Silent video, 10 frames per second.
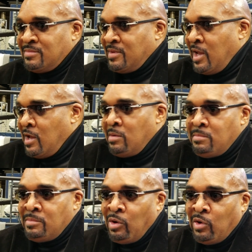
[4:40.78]

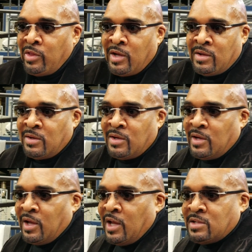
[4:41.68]
him or the
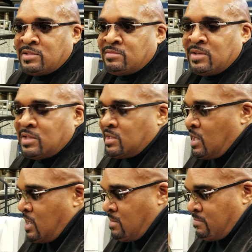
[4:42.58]
his his
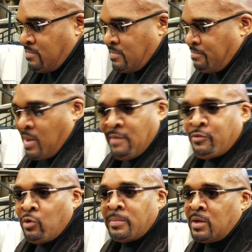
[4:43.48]
uh,
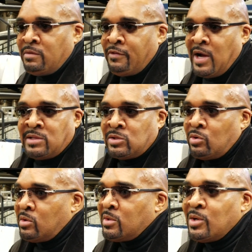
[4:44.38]
platform that he fights
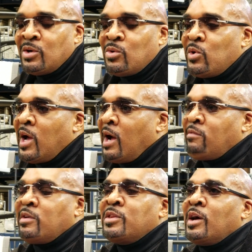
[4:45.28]
on. We
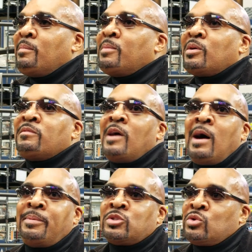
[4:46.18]
have a number of
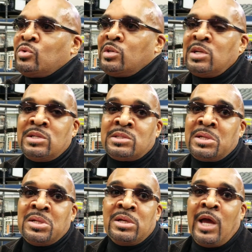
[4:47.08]
opportunities,
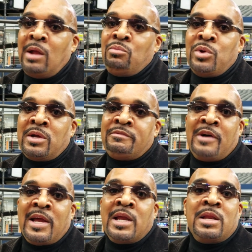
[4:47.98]
and we can
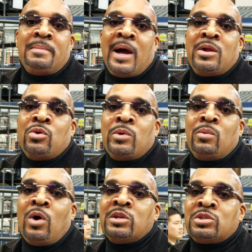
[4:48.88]
fight anybody who we
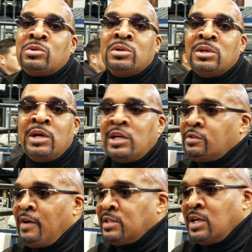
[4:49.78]
want to. And
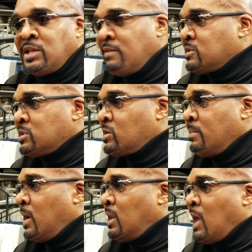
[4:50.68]
Gervonta Davis is going to
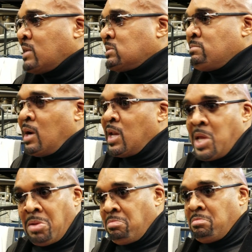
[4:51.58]
make lots of money.
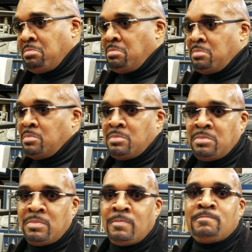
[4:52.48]
Now, Leonard,
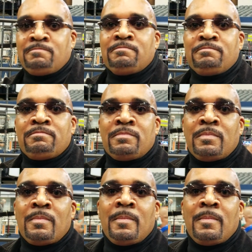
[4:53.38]
how, how would that work?